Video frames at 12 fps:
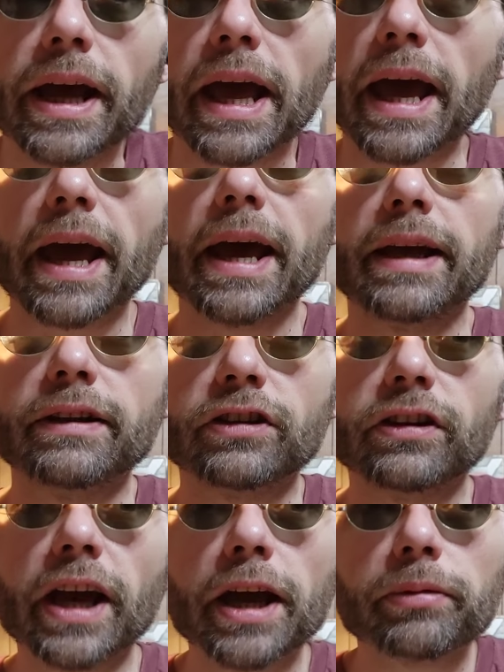And
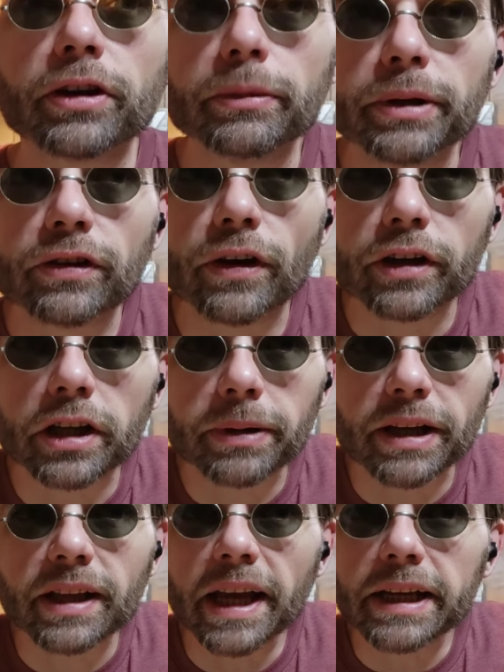today we're going to be talking
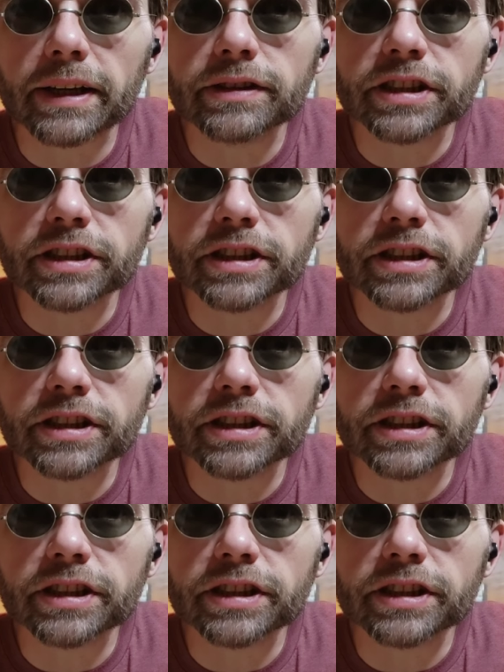about Lego